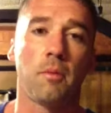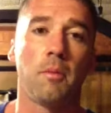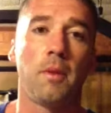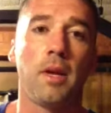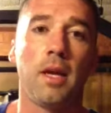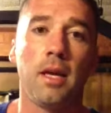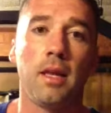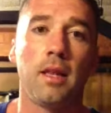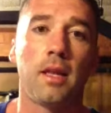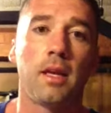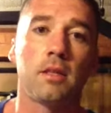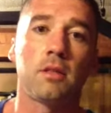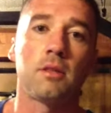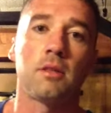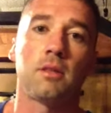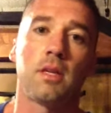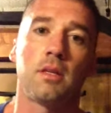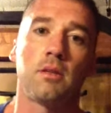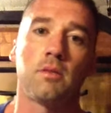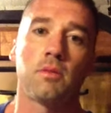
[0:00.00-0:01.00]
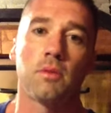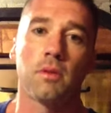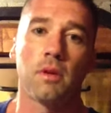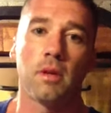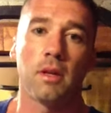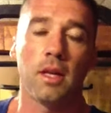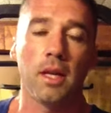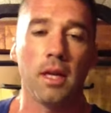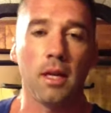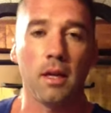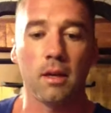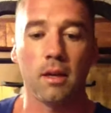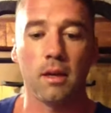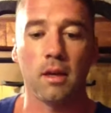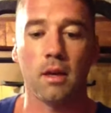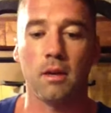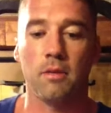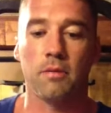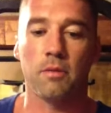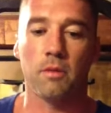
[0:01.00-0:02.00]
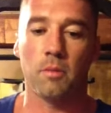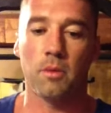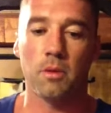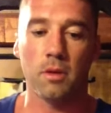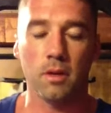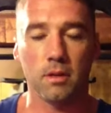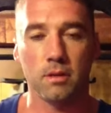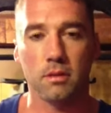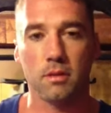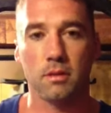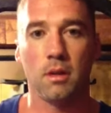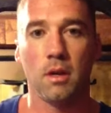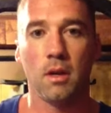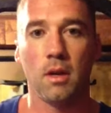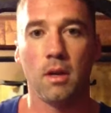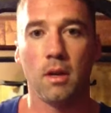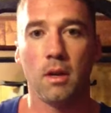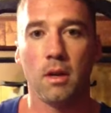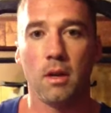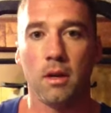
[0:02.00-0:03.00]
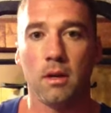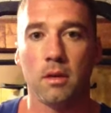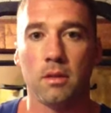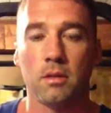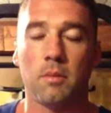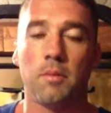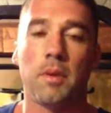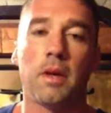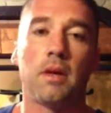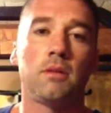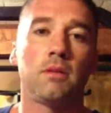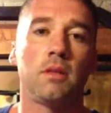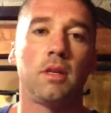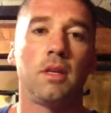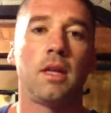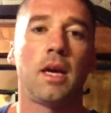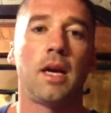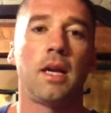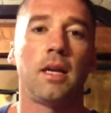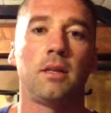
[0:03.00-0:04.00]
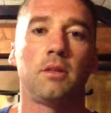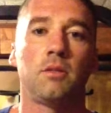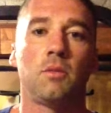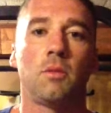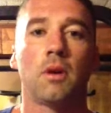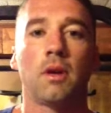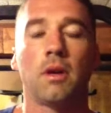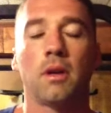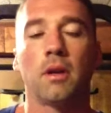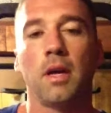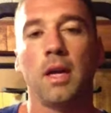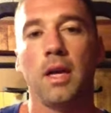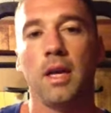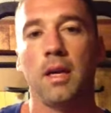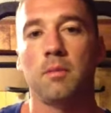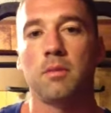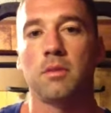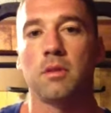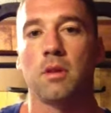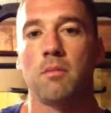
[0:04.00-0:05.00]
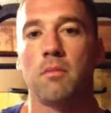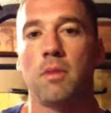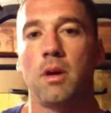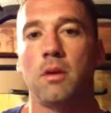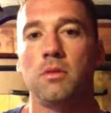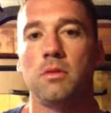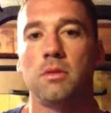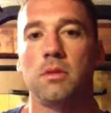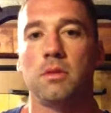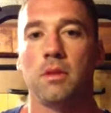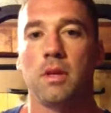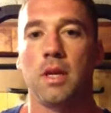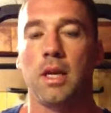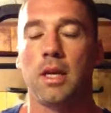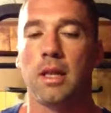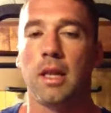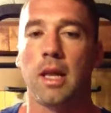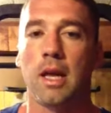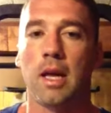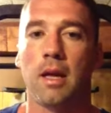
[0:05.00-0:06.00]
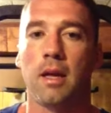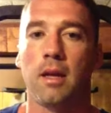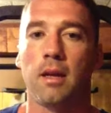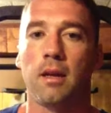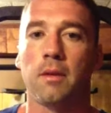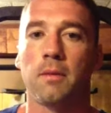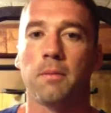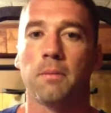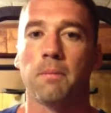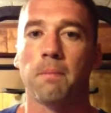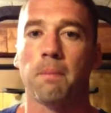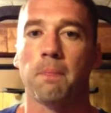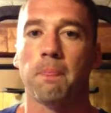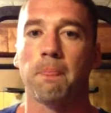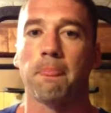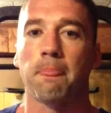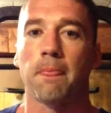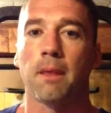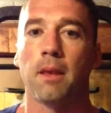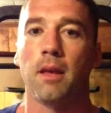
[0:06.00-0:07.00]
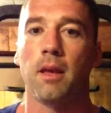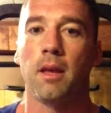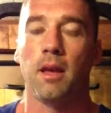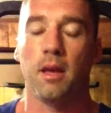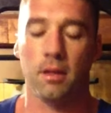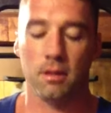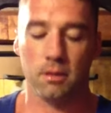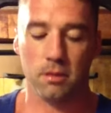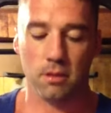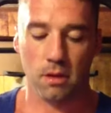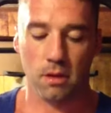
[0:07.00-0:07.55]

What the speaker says: me, that's really comfortable, because supposedly that is where your hips are most in line. And